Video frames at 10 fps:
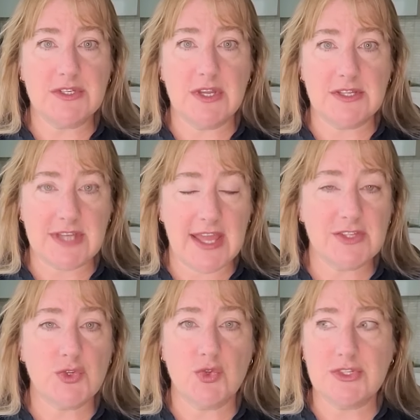is
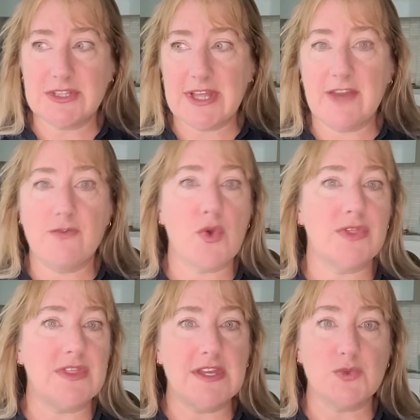canceled or delayed for
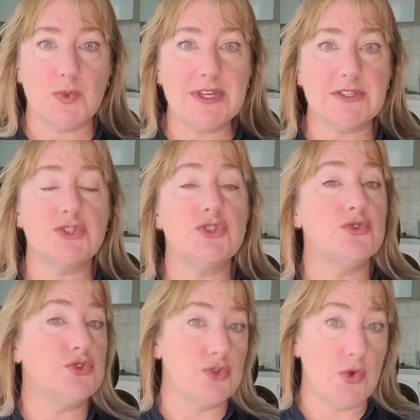these reasons due
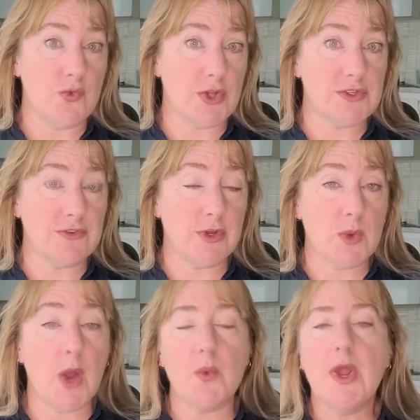to no fault of your own.